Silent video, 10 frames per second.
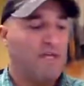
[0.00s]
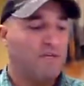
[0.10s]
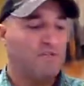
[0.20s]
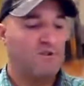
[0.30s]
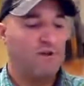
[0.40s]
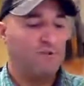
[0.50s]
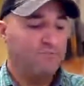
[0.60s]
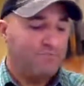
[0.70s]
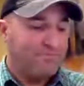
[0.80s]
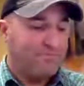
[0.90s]
So
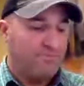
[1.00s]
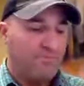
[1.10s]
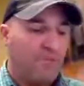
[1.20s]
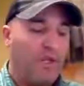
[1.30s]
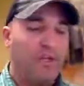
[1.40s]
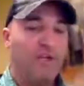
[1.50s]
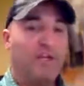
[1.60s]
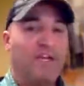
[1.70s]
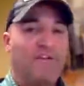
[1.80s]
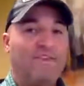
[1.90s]
you're
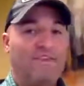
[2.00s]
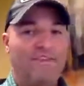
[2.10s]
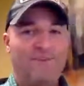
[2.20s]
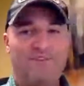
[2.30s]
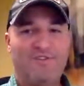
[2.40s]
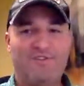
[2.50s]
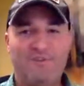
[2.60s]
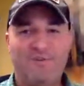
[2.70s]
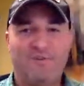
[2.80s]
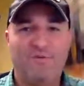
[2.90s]
gonna have to get used
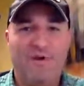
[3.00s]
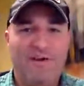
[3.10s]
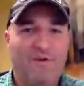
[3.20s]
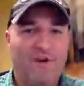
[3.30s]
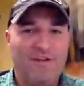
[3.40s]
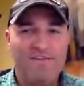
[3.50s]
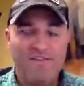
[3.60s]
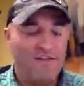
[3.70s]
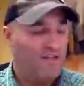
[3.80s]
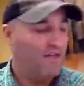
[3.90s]
to my
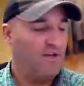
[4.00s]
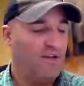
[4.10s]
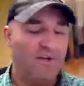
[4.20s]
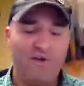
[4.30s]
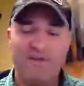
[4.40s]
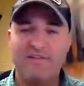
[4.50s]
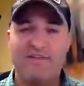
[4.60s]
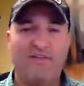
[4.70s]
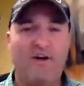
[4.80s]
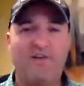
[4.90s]
crazy
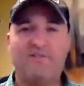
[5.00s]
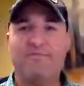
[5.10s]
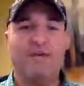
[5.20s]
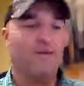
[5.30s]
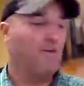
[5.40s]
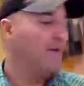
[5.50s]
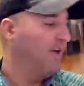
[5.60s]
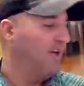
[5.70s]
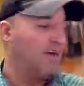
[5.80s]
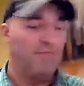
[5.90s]
thoughts, my
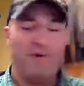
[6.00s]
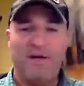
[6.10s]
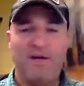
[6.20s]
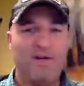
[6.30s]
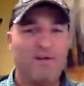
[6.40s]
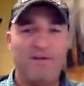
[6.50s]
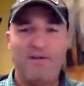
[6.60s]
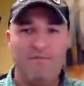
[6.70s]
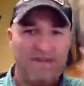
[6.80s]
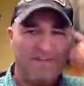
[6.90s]

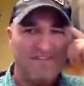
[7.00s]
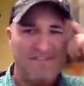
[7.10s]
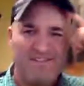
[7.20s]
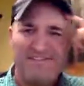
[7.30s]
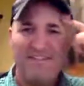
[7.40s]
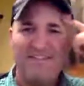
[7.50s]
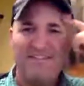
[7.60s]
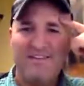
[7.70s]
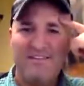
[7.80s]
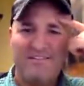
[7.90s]

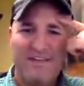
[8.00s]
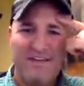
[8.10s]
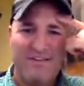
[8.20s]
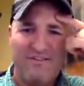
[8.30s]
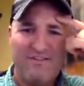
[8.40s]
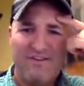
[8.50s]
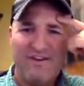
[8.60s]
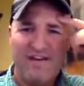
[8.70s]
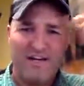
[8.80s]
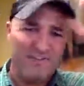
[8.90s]
zits. Yesterday, you saw
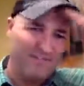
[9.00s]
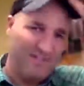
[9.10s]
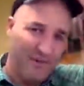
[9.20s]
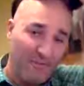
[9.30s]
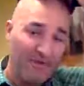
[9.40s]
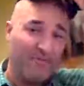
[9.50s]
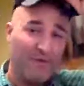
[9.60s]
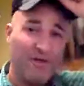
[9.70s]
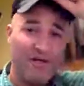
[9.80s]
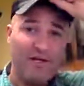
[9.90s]
I had a zit on my
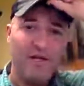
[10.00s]
forehead.